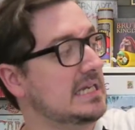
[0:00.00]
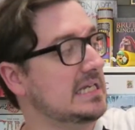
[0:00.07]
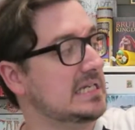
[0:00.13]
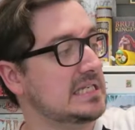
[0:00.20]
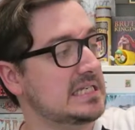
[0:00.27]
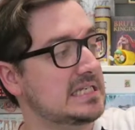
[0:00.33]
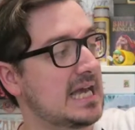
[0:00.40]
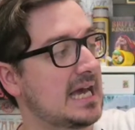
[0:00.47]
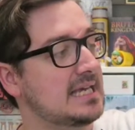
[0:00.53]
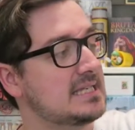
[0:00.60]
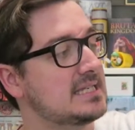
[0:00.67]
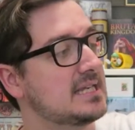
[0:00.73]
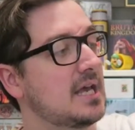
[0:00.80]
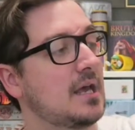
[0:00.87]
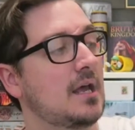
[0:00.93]
and
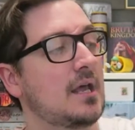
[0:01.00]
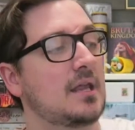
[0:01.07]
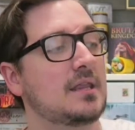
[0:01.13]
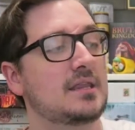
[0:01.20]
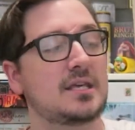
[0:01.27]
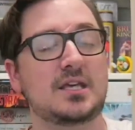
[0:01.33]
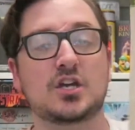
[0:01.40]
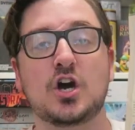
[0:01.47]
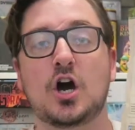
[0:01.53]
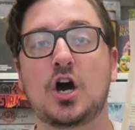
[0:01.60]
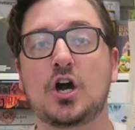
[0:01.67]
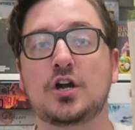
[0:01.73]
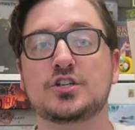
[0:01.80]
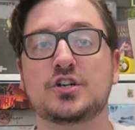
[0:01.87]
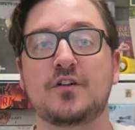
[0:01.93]
concise. The
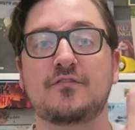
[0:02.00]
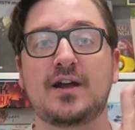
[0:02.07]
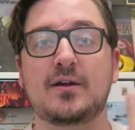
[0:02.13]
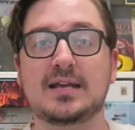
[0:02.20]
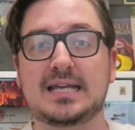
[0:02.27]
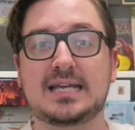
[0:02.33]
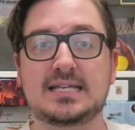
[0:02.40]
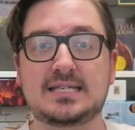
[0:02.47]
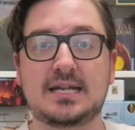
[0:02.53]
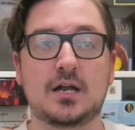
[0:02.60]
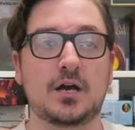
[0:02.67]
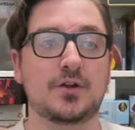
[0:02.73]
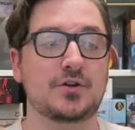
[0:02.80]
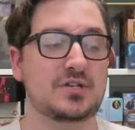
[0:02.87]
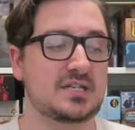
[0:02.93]
cards are very easy to
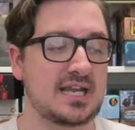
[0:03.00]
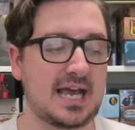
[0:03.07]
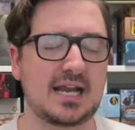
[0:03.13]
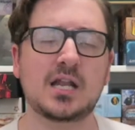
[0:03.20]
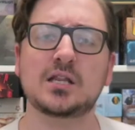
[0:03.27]
understand.